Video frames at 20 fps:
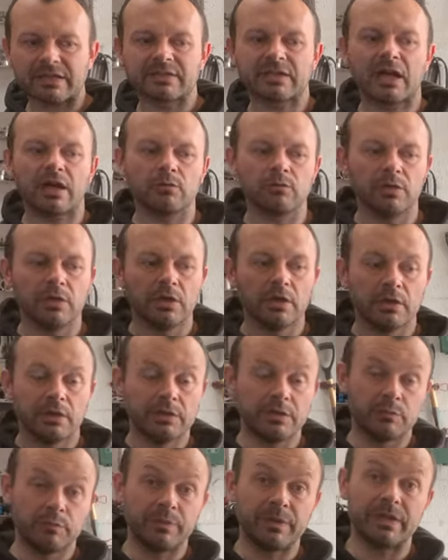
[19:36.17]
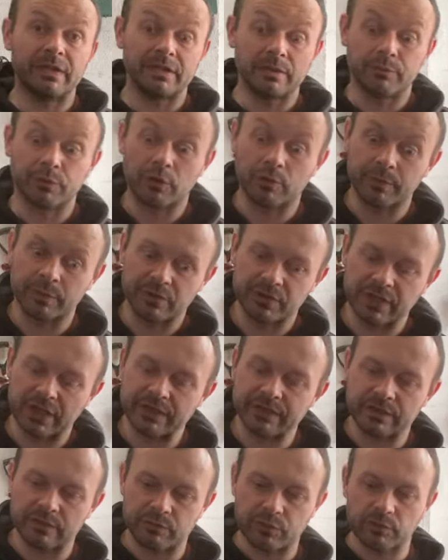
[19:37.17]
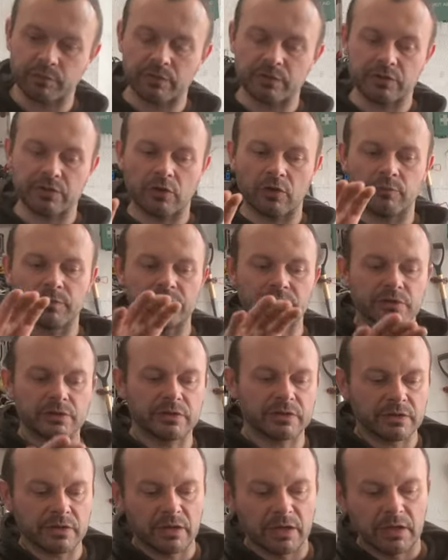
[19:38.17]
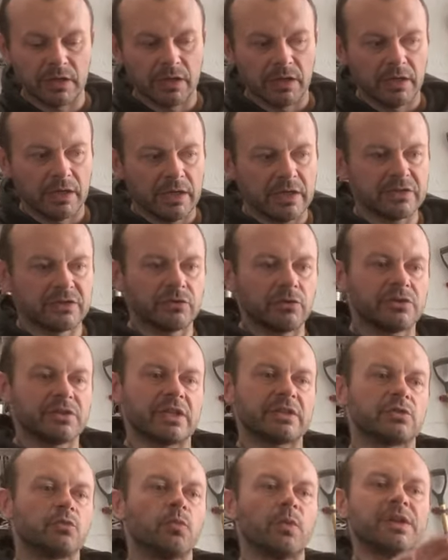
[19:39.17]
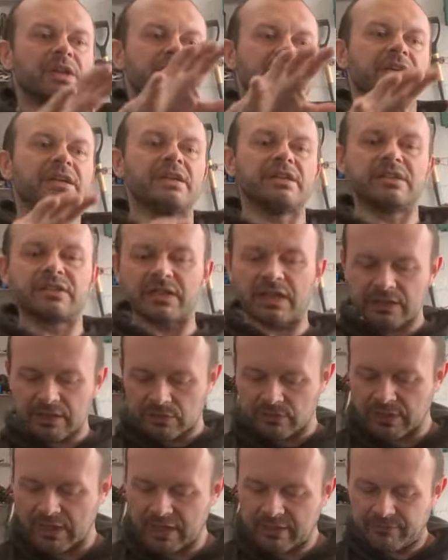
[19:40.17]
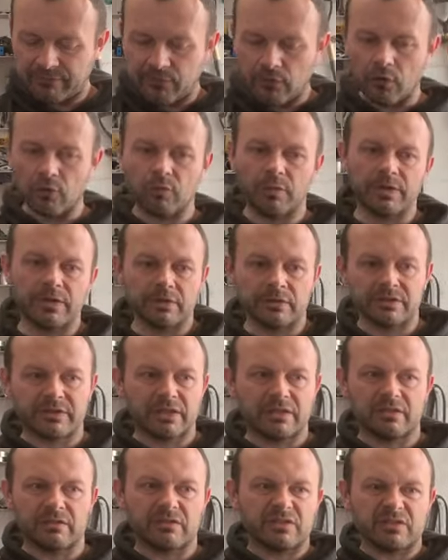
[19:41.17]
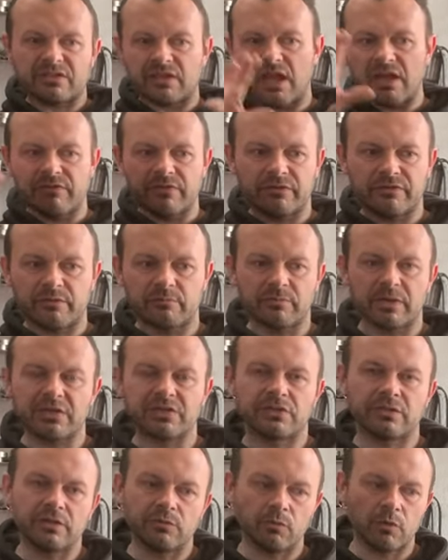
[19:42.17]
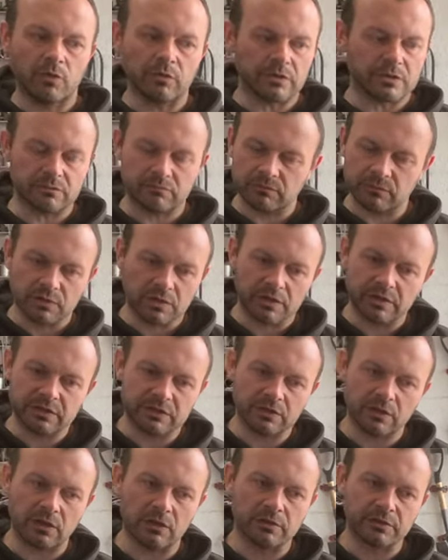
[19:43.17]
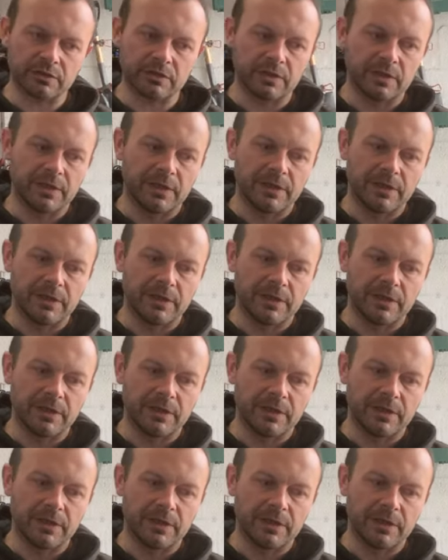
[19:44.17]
that's how you build the proper chassis proper geometries. It's not just what it is, and then you have four wheels, and then just everything magically works. No, it's not.